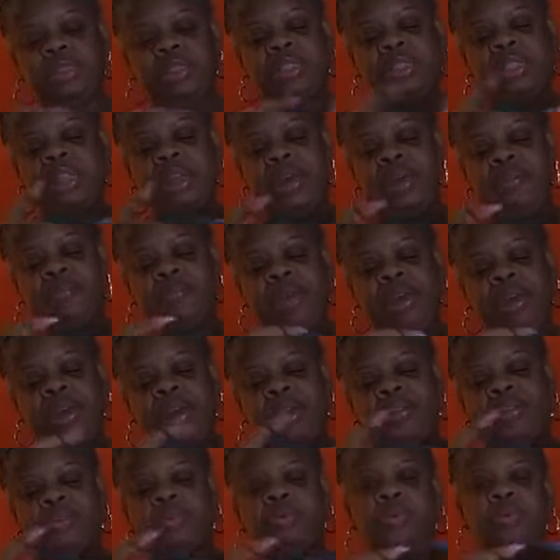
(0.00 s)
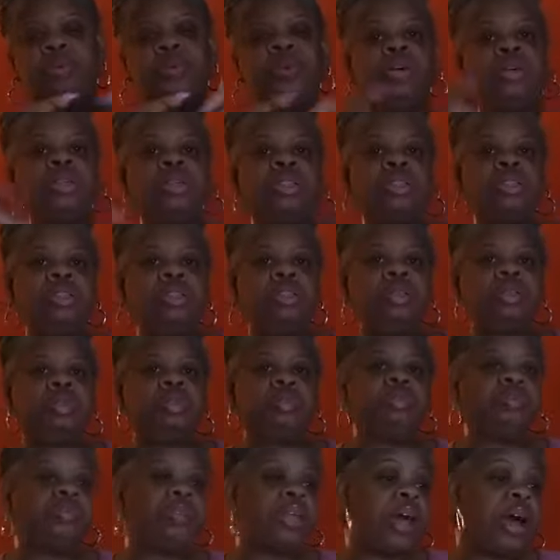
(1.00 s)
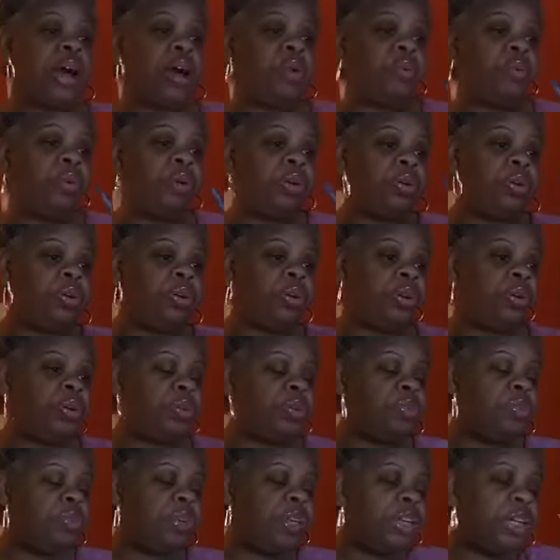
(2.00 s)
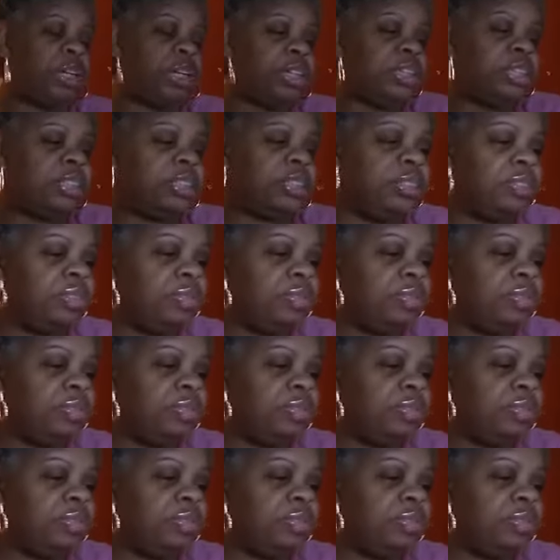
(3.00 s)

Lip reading: wasn't that bad to walk, so I went on over there.